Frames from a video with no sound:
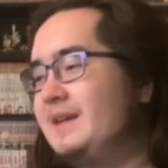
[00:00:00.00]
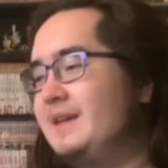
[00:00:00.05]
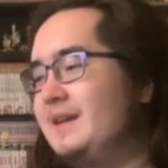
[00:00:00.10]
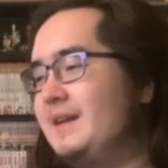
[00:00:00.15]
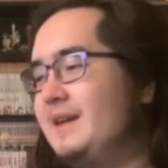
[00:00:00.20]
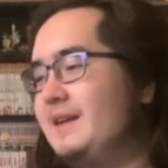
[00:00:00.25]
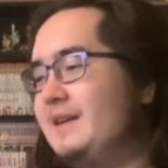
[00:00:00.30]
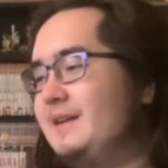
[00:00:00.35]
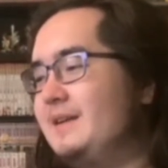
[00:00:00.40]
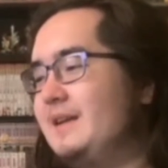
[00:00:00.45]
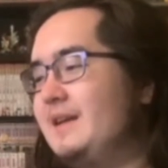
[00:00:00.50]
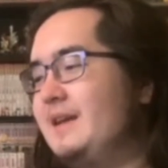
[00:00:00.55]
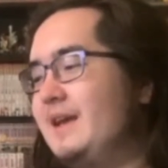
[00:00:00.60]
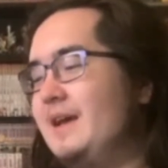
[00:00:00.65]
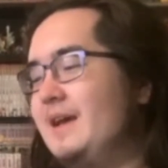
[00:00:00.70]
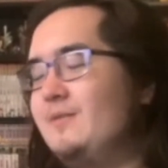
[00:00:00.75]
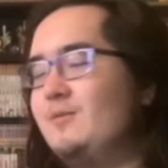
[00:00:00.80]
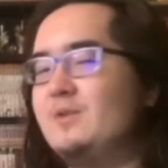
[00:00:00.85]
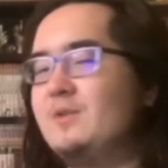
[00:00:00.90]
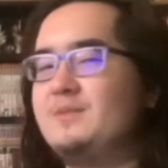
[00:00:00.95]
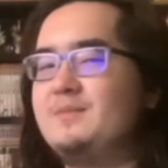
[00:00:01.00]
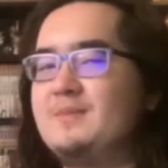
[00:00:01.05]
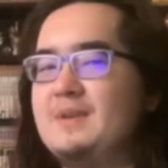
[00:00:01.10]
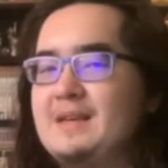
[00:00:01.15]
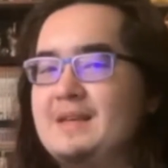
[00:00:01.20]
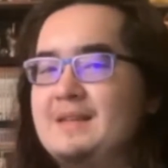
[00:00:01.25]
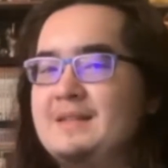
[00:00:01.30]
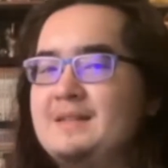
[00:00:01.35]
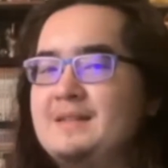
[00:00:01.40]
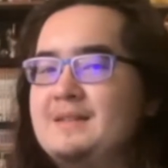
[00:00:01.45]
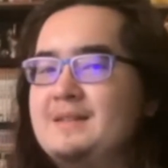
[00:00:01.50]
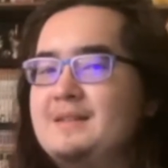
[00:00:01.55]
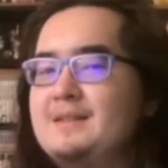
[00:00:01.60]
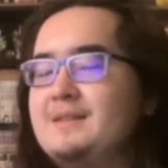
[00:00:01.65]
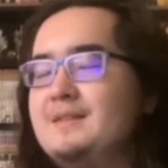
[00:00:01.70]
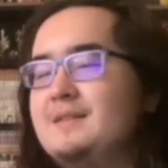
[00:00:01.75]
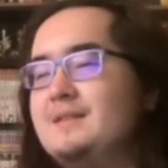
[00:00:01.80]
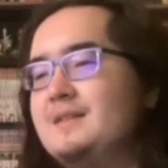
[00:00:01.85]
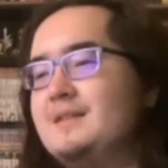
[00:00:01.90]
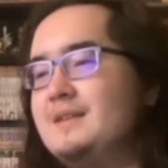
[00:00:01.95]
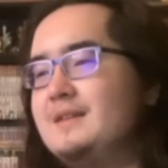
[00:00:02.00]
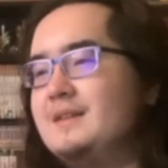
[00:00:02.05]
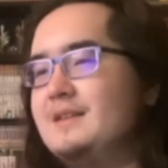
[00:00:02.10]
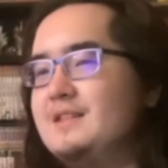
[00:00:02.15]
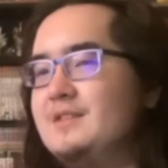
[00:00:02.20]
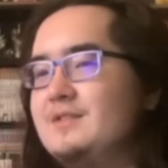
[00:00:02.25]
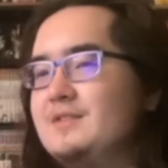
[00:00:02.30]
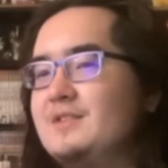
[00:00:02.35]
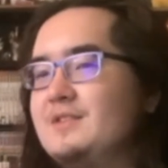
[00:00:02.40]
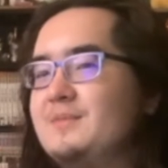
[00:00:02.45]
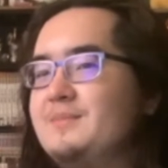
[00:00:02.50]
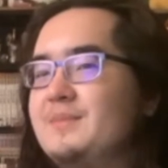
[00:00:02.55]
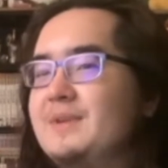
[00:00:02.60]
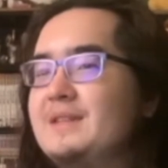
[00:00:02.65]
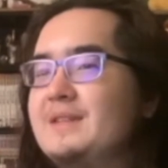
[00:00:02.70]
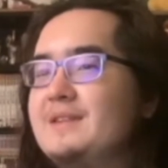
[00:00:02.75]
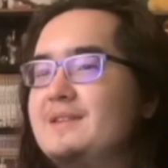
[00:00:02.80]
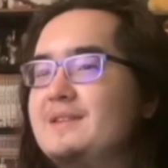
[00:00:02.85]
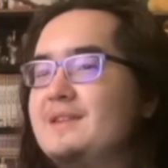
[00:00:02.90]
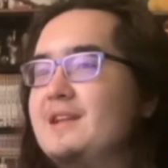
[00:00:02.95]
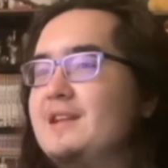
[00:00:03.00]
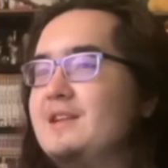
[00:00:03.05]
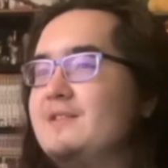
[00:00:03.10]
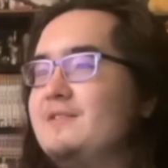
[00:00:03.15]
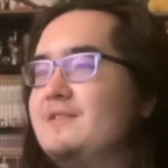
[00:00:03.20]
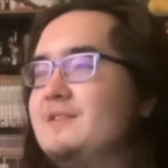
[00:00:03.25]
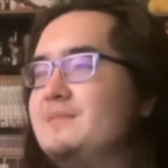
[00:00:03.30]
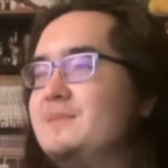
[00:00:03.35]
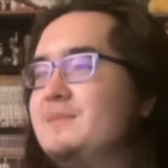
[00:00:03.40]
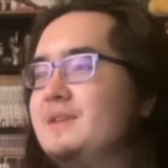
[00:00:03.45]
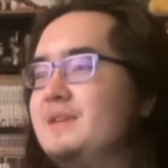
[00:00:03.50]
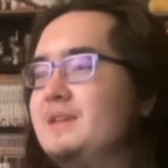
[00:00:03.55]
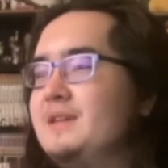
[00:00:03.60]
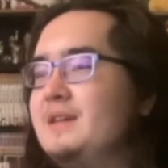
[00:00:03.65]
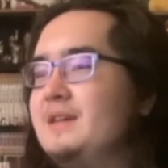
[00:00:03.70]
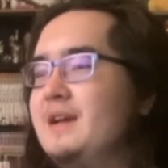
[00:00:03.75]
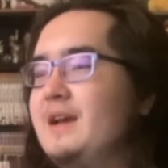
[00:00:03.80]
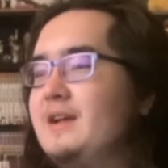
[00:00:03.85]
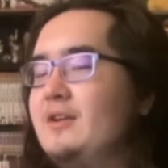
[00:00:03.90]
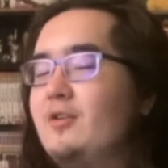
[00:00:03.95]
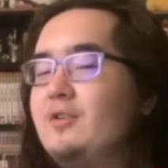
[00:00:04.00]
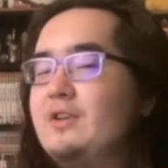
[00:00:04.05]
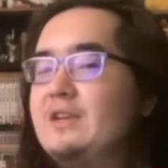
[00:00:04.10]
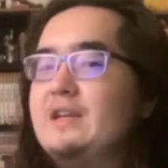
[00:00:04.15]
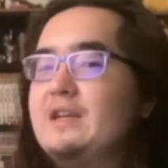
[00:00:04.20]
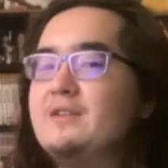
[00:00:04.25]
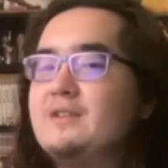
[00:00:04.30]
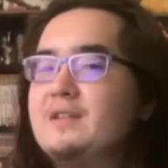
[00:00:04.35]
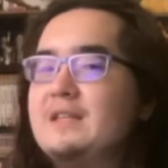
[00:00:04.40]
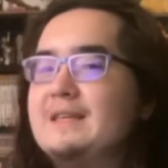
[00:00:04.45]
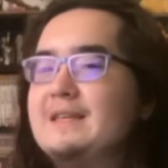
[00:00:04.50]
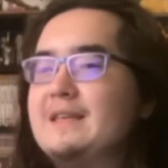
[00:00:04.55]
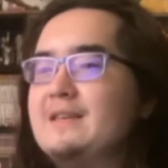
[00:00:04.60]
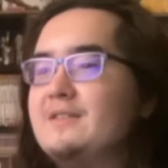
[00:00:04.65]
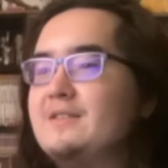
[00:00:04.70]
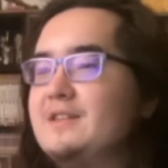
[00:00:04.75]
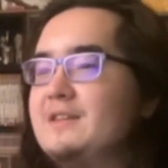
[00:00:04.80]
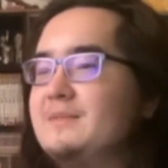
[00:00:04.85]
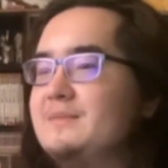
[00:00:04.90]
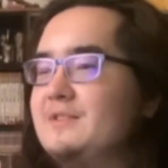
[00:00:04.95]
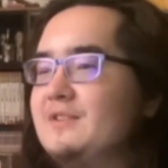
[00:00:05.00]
and Ed was pissed, so he started beating the shit out of him and nearly killed him.